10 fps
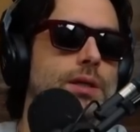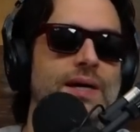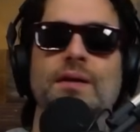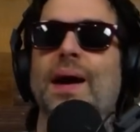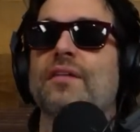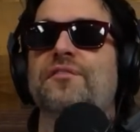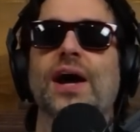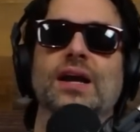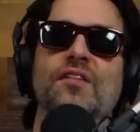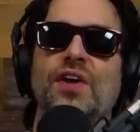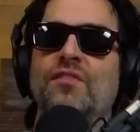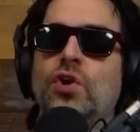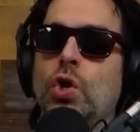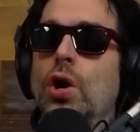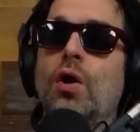And a matter of fact, if, if
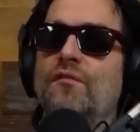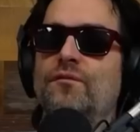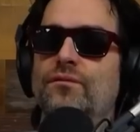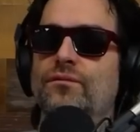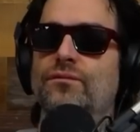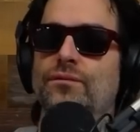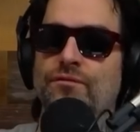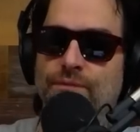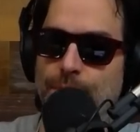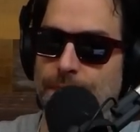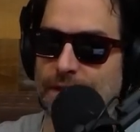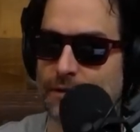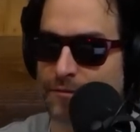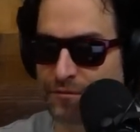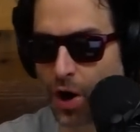you don't
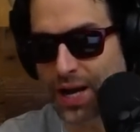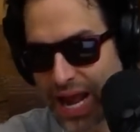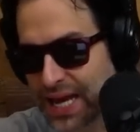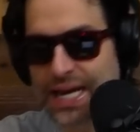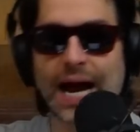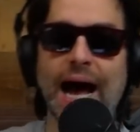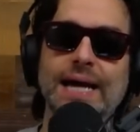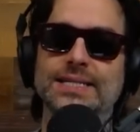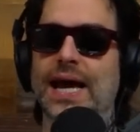fuck any guys